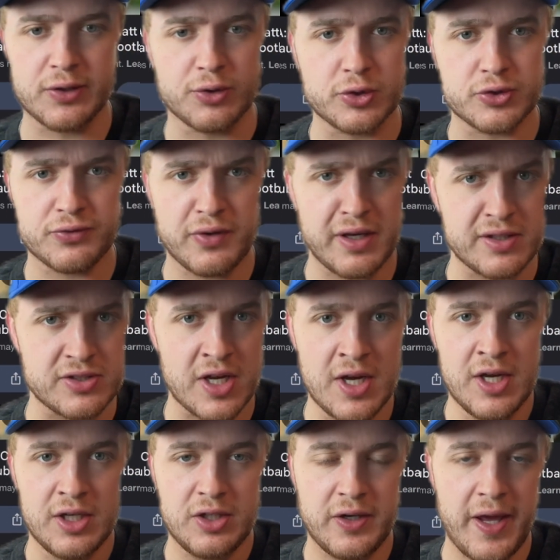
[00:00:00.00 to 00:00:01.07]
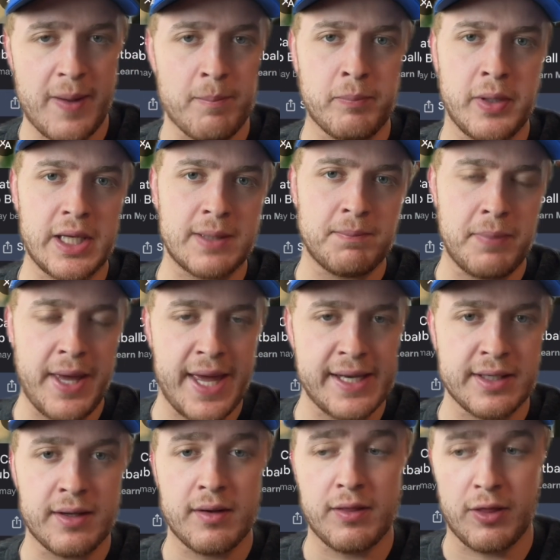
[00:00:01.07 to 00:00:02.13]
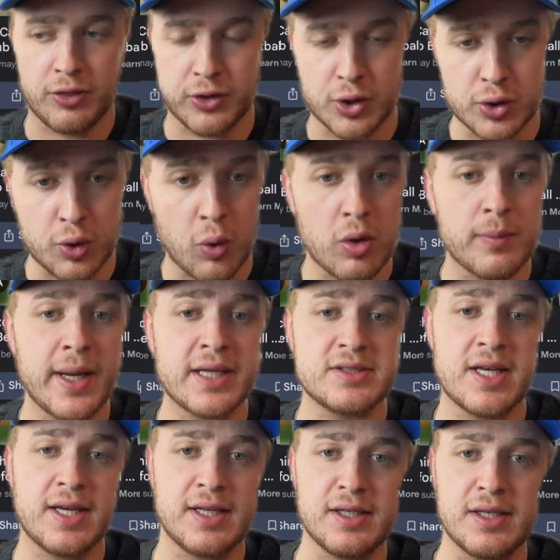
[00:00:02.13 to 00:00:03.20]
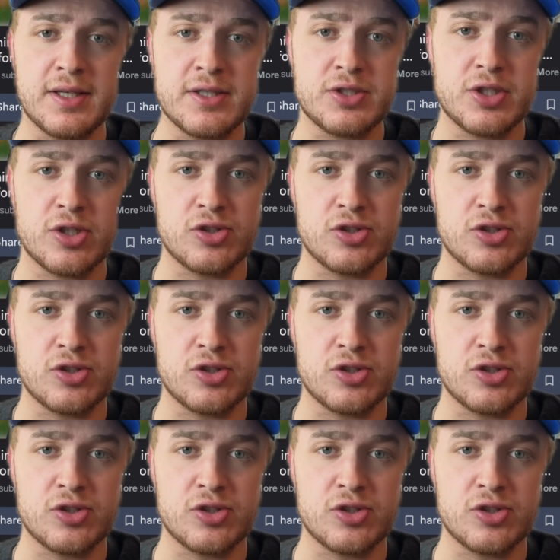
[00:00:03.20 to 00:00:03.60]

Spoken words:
You get Big Ben, the 3rd quarterback taken in this year's draft.